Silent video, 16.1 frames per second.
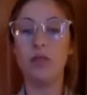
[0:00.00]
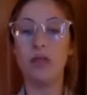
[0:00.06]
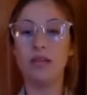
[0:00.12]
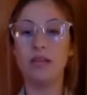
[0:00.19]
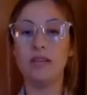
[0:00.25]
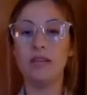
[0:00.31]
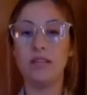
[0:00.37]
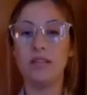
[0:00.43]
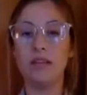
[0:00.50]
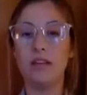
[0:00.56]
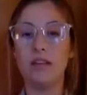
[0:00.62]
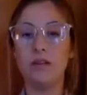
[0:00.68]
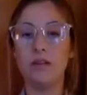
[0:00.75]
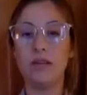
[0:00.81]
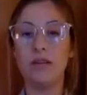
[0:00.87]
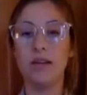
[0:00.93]
We can see that
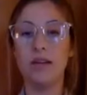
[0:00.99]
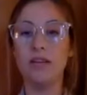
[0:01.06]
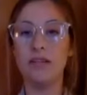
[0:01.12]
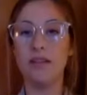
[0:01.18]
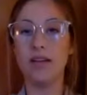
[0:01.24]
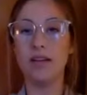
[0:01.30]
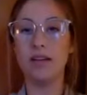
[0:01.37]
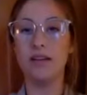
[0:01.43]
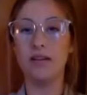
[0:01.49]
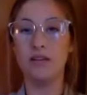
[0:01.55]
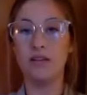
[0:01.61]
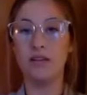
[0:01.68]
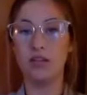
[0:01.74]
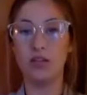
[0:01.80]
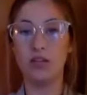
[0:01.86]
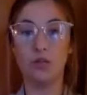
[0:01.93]
you're being effective and
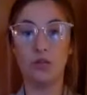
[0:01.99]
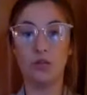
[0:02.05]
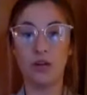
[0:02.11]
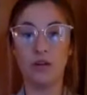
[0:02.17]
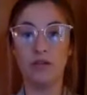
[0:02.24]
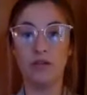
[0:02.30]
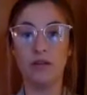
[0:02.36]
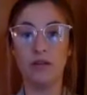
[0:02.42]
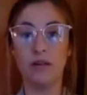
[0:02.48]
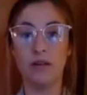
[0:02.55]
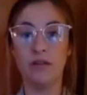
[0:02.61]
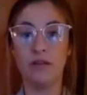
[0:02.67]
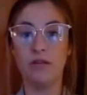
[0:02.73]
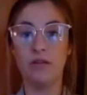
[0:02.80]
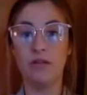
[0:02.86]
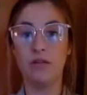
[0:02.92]
efficient worker from the
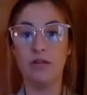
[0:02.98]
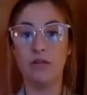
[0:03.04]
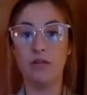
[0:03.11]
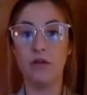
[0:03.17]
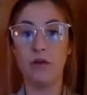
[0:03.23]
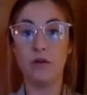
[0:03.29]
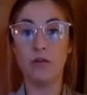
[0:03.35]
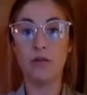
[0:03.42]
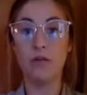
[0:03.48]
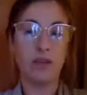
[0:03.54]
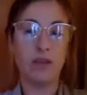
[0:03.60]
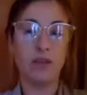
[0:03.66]
comfort of your own home.